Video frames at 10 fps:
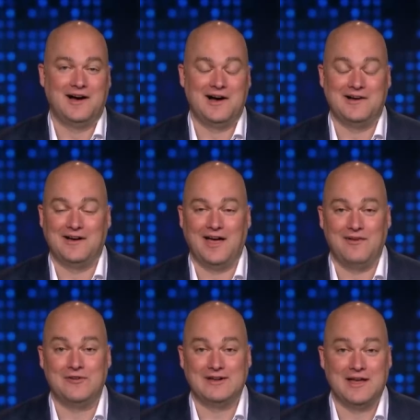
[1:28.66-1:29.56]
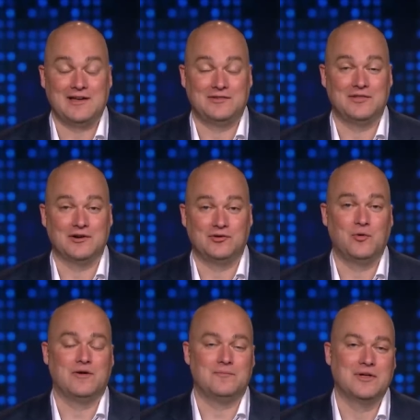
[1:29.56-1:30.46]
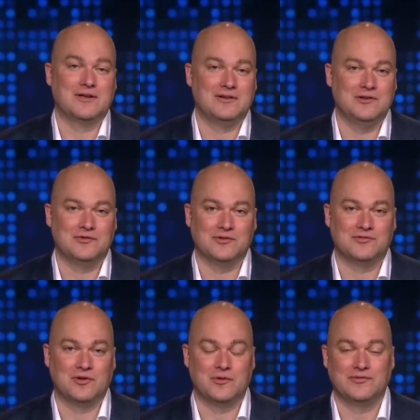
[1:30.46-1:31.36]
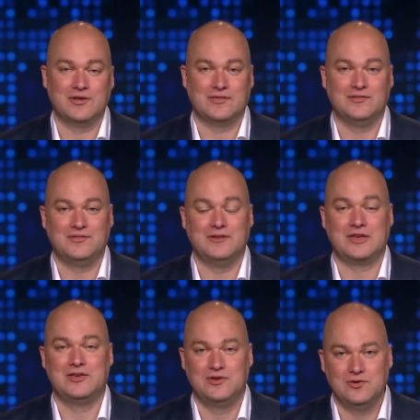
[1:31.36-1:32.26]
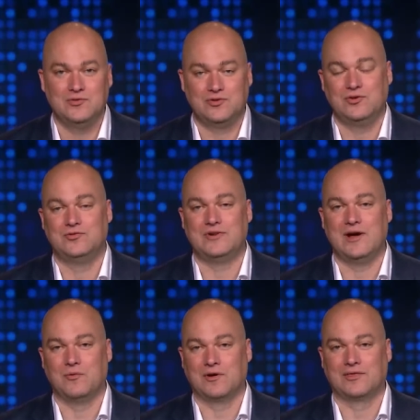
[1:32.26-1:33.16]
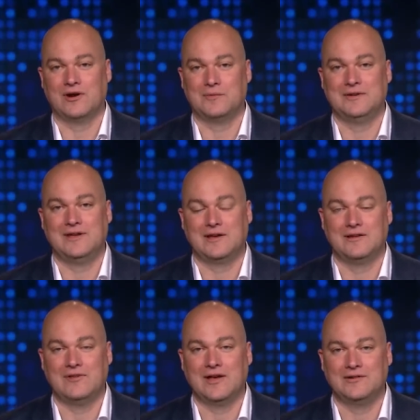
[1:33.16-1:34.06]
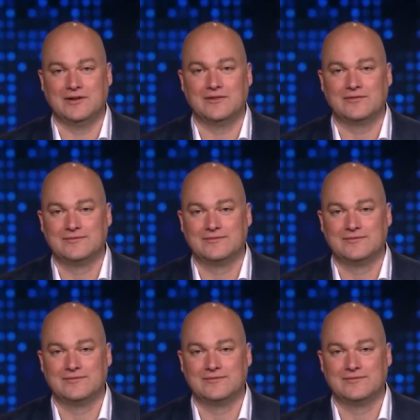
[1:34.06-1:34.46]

uh, every day to their 200 million users. So there's a, there's still a huge, huge network there to be taken advantage of.